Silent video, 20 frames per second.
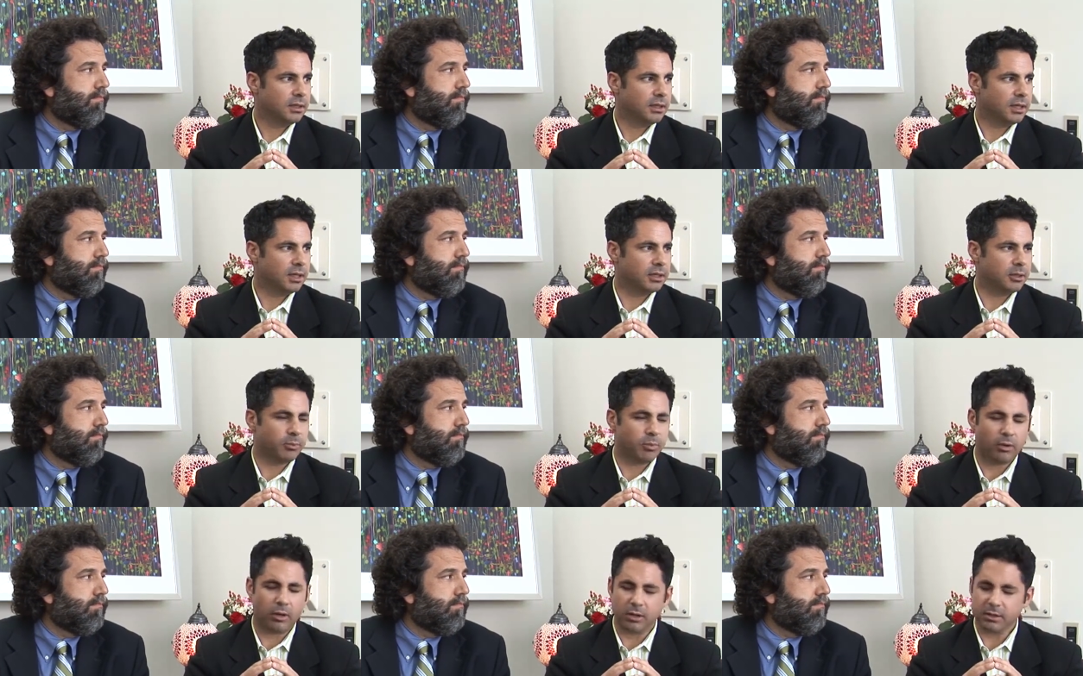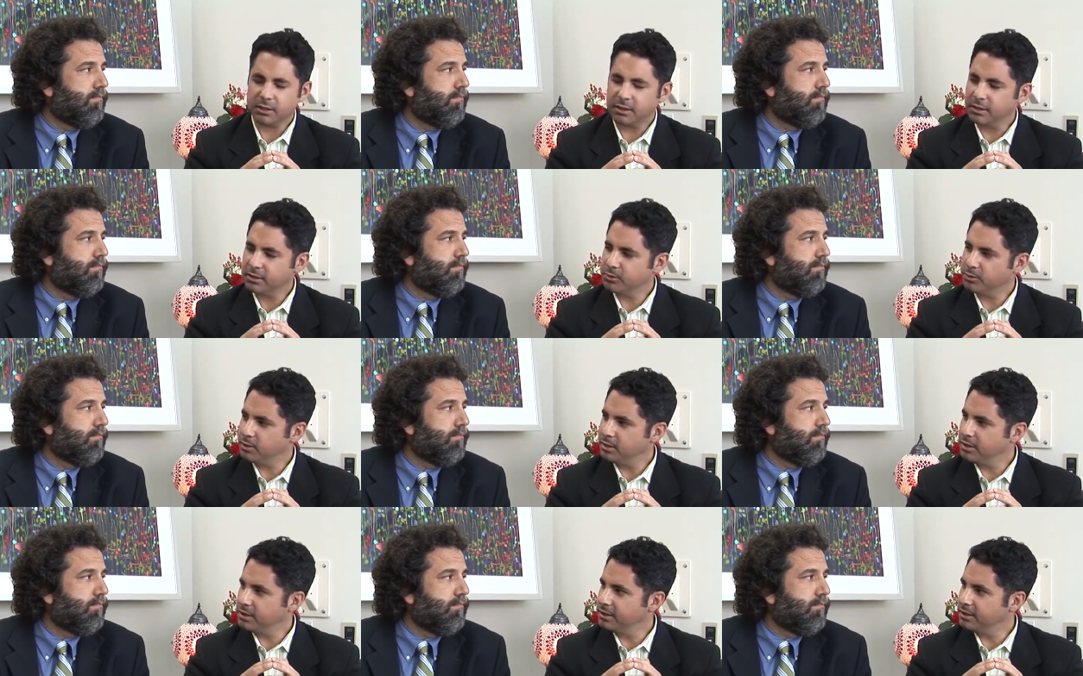Speaker 1: And the
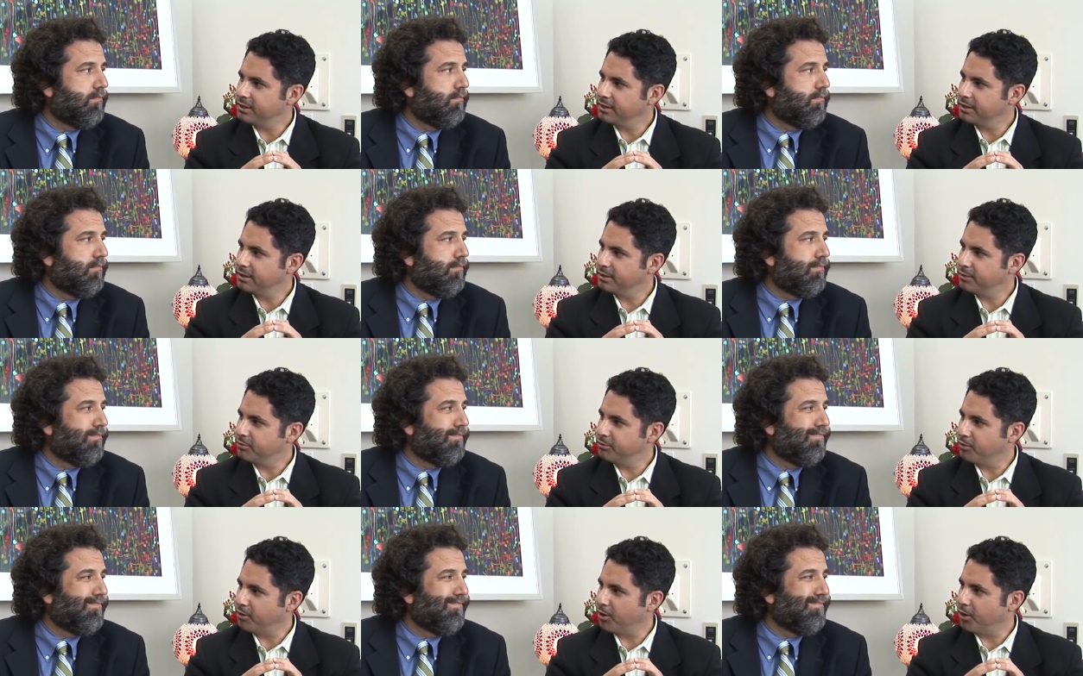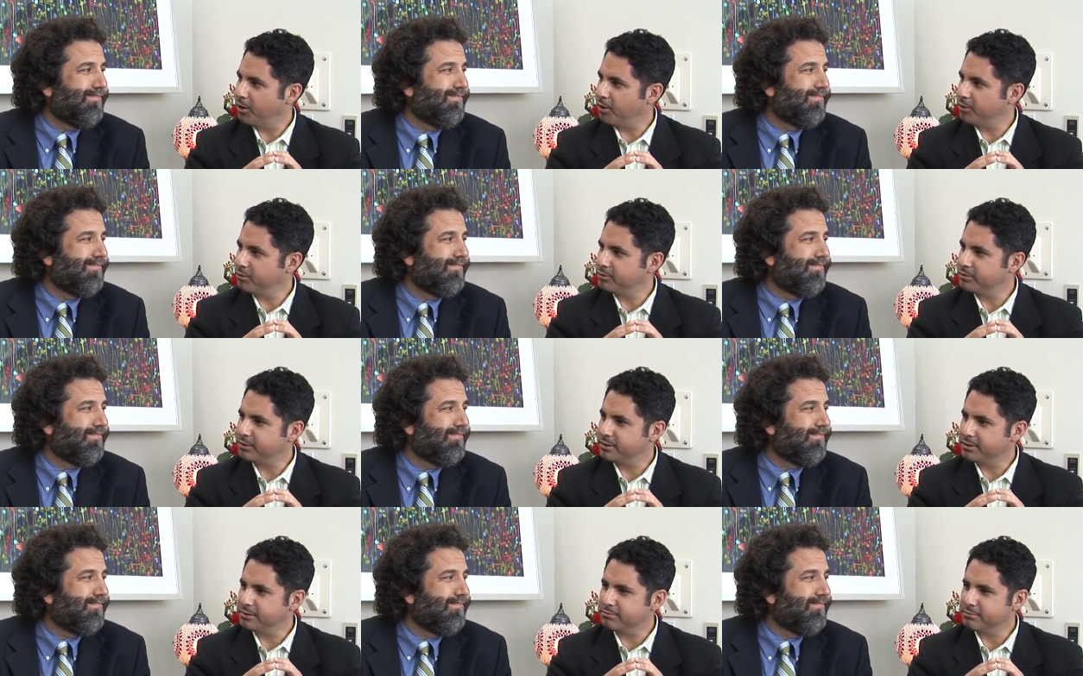process really mm-hmm.
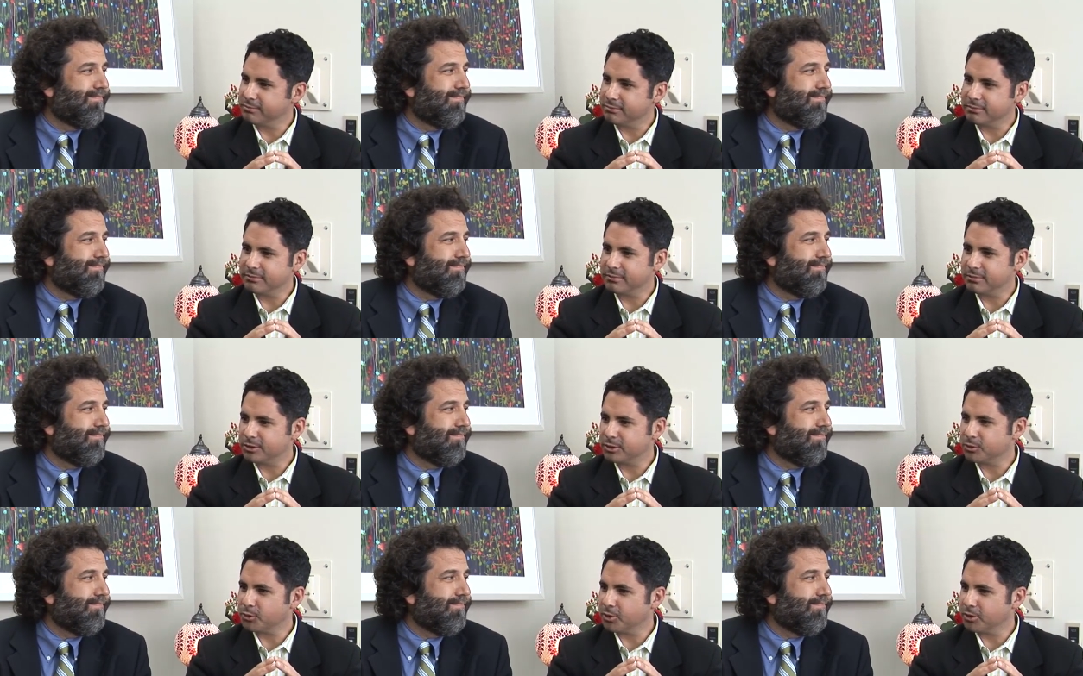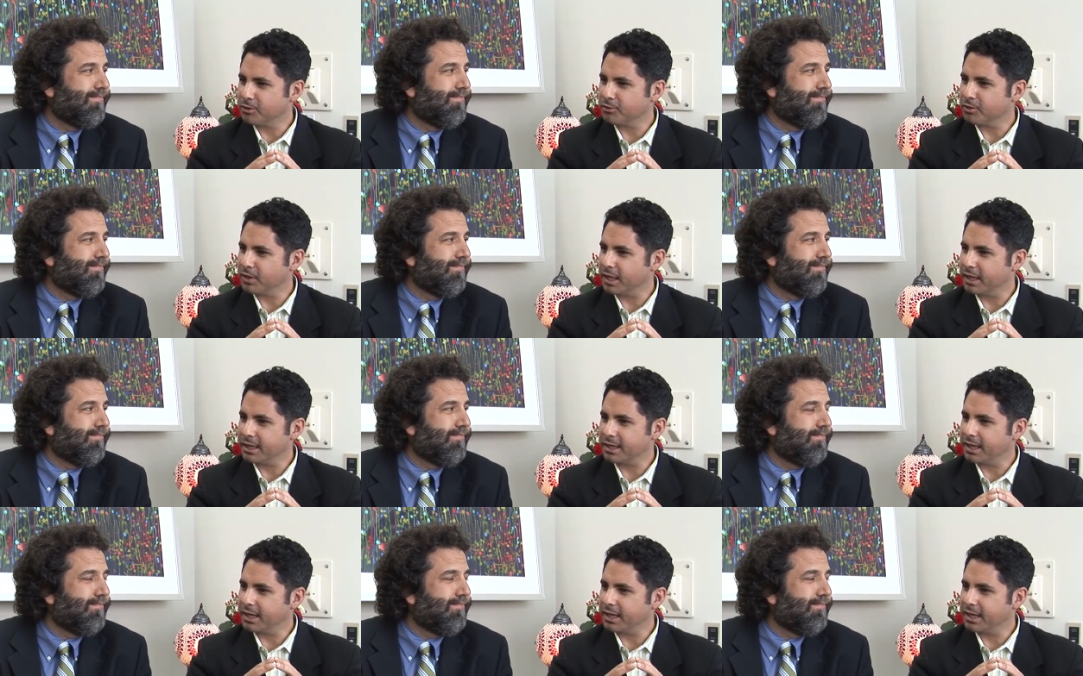evolved sort of like